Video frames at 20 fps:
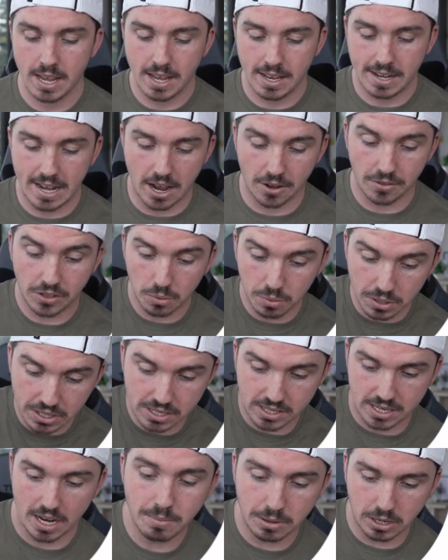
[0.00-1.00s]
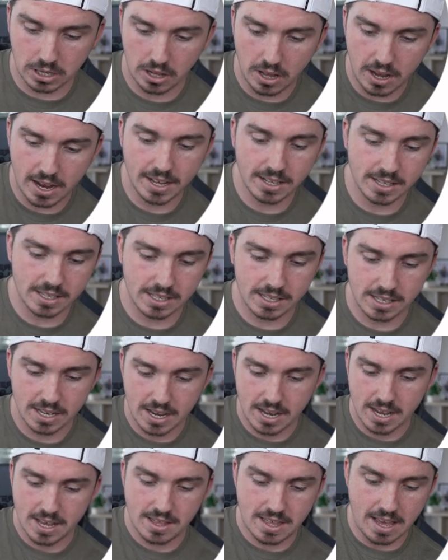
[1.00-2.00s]
Now, there were some clients
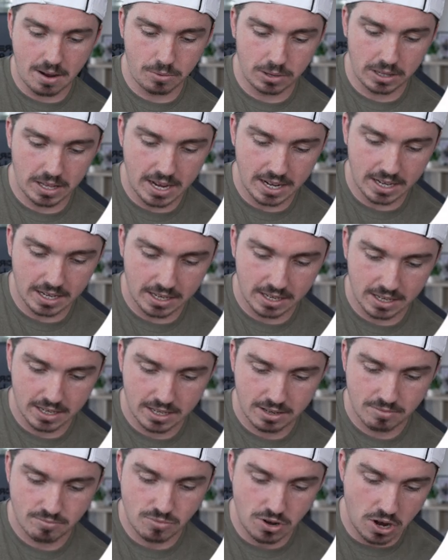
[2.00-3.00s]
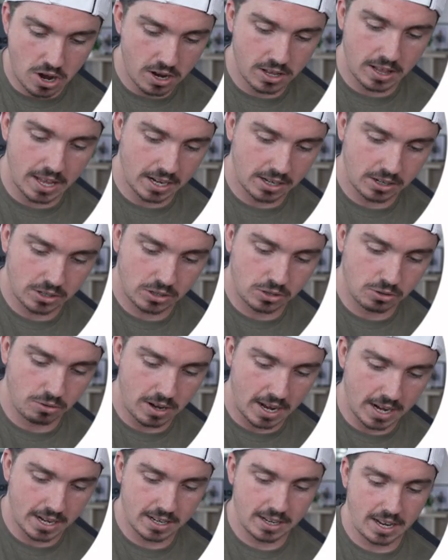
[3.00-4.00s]
that were like, no, like, dude,
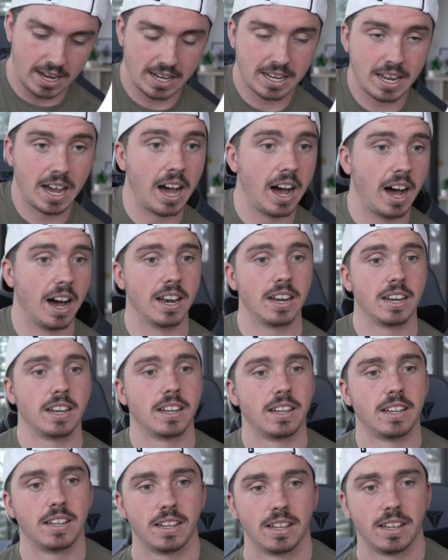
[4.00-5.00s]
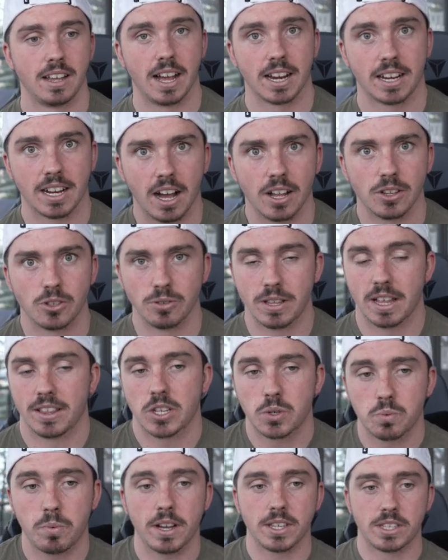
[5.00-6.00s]
I can't do that. This
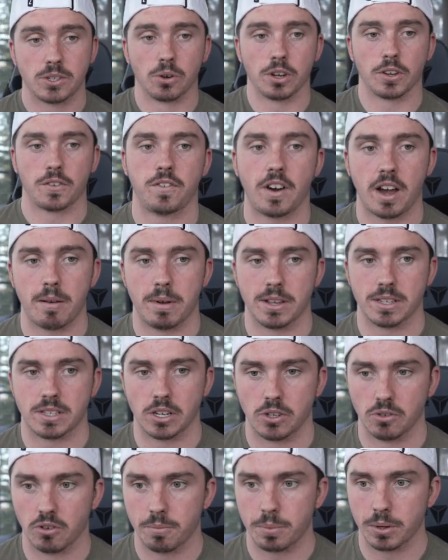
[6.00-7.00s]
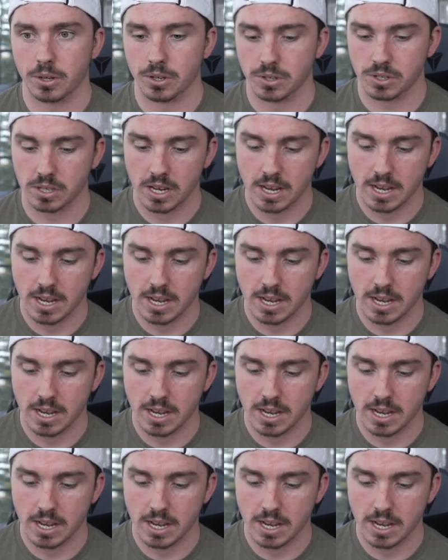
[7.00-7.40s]
is why it took us 5 months to do it, because